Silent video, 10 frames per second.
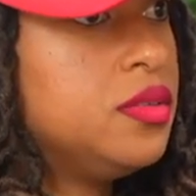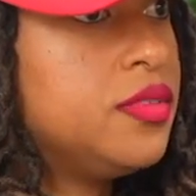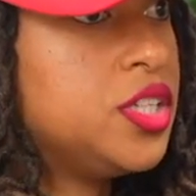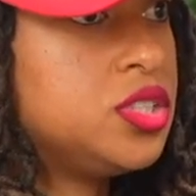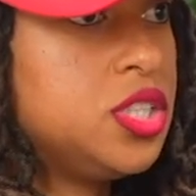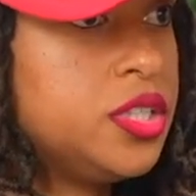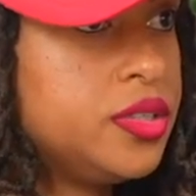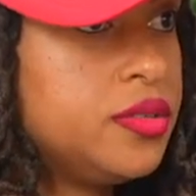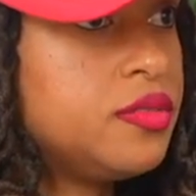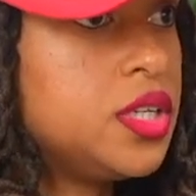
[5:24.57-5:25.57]

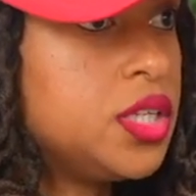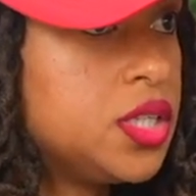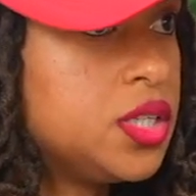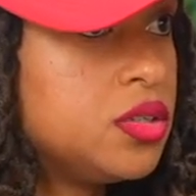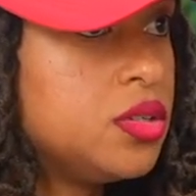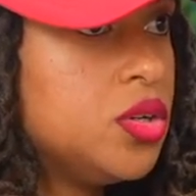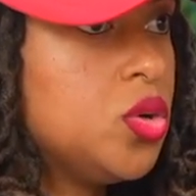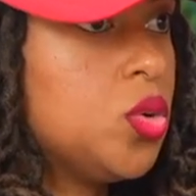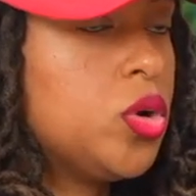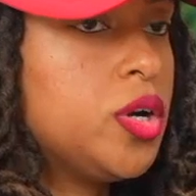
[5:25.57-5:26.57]
vegetarian, then vegan,
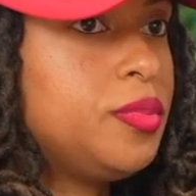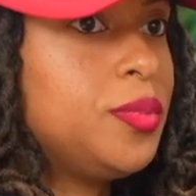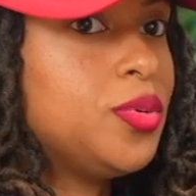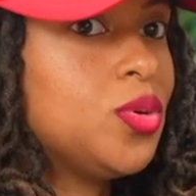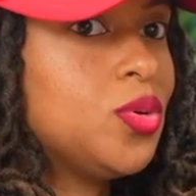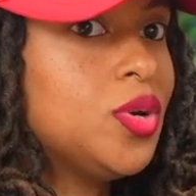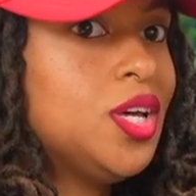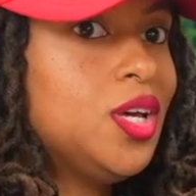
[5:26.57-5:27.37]
or people